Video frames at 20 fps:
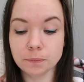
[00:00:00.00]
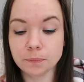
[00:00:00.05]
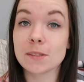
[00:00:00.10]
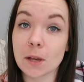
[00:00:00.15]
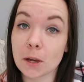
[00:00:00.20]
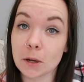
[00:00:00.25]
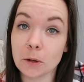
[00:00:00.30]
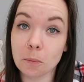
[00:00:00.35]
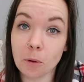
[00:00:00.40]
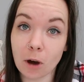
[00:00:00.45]

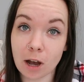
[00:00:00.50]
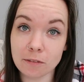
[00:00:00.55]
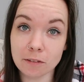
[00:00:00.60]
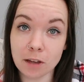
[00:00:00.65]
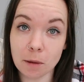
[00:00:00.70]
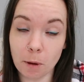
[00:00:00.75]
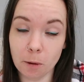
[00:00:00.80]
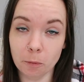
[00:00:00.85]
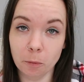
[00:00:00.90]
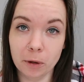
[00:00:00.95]
So what I've
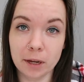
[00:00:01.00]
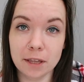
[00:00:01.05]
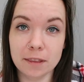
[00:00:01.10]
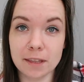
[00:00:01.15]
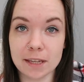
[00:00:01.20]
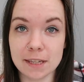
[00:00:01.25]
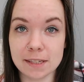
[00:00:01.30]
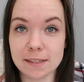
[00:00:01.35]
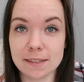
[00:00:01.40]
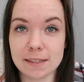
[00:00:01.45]
come up with
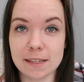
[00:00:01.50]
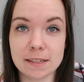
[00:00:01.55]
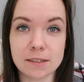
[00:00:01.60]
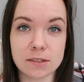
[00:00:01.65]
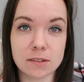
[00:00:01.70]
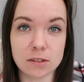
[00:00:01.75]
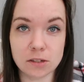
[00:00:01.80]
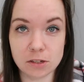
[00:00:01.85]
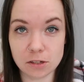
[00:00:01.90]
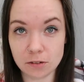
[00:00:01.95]
is
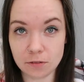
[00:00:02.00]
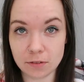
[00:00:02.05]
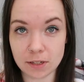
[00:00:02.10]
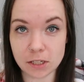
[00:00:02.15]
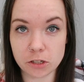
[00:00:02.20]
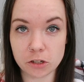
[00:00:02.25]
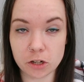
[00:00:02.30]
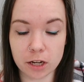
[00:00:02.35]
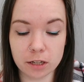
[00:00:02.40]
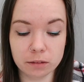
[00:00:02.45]
this new
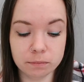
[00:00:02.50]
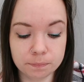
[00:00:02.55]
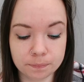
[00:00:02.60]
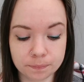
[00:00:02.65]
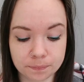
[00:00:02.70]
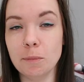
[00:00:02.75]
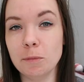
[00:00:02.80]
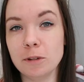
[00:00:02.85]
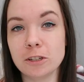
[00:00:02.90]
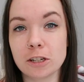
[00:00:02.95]
feature
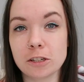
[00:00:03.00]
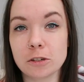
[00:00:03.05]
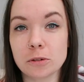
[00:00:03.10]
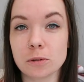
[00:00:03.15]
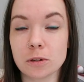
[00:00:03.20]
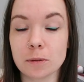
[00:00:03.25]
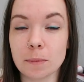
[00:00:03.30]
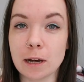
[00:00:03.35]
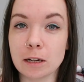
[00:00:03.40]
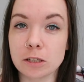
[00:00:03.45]
in which I
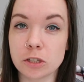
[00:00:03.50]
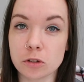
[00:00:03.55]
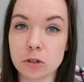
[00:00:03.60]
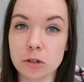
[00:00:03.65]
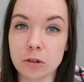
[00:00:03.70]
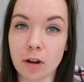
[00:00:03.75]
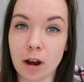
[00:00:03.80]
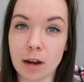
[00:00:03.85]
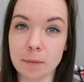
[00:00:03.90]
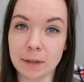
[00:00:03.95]
talk about a
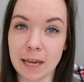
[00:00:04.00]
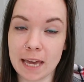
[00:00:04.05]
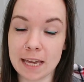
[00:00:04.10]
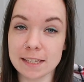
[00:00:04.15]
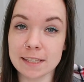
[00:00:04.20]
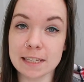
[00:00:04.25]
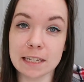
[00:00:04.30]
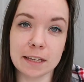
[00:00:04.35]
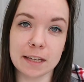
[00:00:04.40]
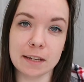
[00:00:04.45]
true crime
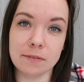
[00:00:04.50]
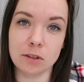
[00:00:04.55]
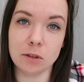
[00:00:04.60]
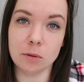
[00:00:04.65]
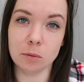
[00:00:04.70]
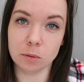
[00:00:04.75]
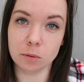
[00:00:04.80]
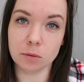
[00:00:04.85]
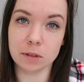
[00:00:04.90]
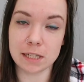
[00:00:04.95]
case and I give
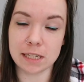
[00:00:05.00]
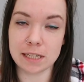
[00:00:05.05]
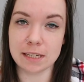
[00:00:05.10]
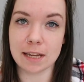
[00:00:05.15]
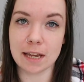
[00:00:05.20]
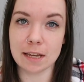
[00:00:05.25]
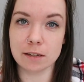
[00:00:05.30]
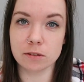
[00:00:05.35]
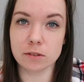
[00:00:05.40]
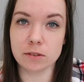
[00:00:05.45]
you all the
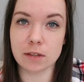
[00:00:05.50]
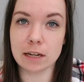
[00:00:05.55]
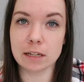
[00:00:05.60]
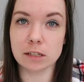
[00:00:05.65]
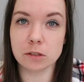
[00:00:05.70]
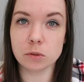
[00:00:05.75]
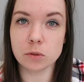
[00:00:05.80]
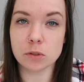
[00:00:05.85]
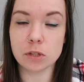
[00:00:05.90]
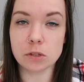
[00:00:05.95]
details, and
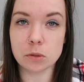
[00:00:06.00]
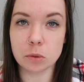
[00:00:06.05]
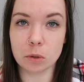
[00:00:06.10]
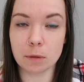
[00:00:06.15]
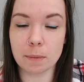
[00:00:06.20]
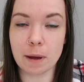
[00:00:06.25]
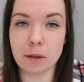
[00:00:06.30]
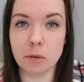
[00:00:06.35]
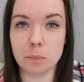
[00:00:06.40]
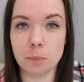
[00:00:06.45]
I also talk
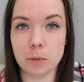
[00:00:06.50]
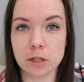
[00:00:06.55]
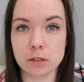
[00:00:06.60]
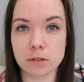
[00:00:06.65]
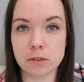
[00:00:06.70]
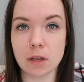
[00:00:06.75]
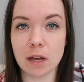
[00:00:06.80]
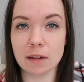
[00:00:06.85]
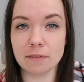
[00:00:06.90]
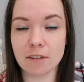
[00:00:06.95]
about the
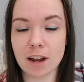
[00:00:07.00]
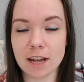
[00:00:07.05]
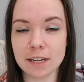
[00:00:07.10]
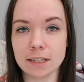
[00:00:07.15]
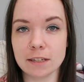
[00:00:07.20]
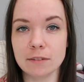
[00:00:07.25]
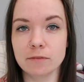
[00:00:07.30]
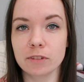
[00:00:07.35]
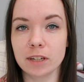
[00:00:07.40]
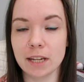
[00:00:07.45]
books that I
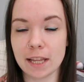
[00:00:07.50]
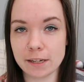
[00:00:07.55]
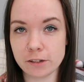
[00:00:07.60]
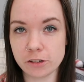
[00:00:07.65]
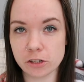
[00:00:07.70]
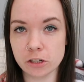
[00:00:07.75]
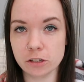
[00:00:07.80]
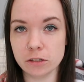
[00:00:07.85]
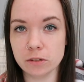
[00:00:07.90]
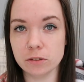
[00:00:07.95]
read in
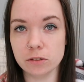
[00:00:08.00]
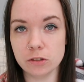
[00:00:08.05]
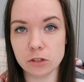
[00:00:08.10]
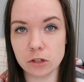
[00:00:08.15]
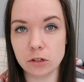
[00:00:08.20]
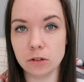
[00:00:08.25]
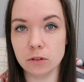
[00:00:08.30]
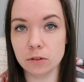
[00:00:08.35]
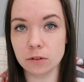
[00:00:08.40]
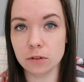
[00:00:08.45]
relation
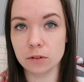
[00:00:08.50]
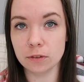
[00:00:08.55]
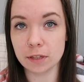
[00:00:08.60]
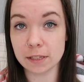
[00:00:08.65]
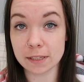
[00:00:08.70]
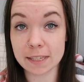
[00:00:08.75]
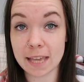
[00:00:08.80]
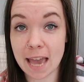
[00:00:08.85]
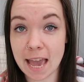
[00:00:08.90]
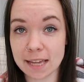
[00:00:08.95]
to
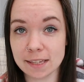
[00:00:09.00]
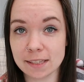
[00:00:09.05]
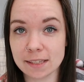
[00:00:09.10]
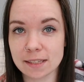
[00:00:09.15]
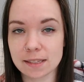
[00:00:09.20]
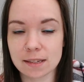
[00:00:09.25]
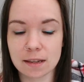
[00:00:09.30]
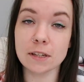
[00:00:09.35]
this case.